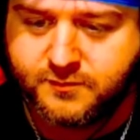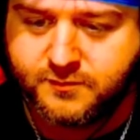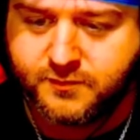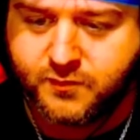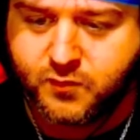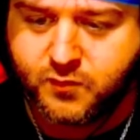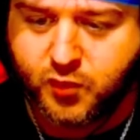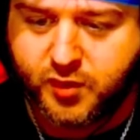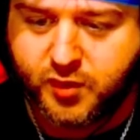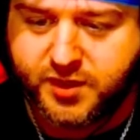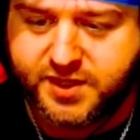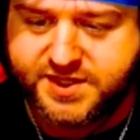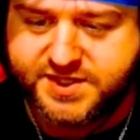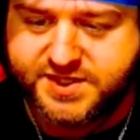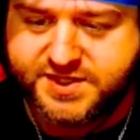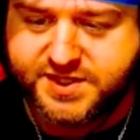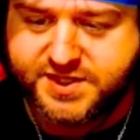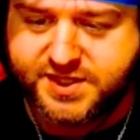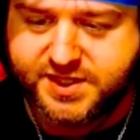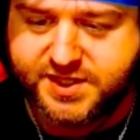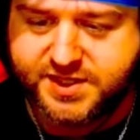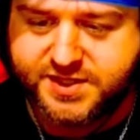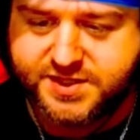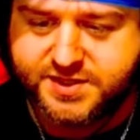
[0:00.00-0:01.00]
What is
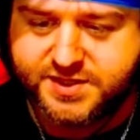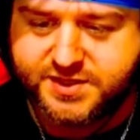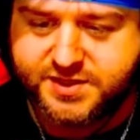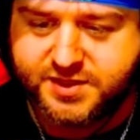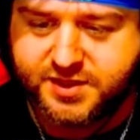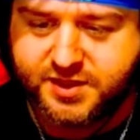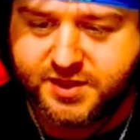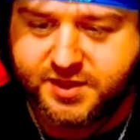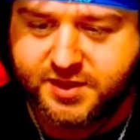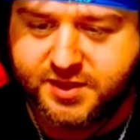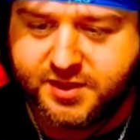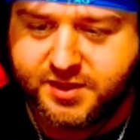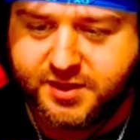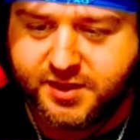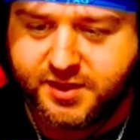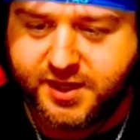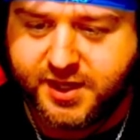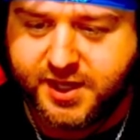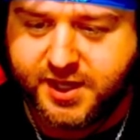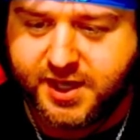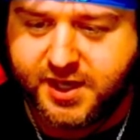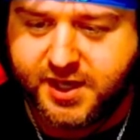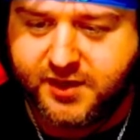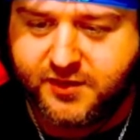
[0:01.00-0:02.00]
this?
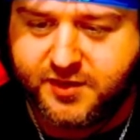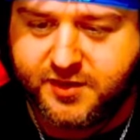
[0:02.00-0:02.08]
A hairy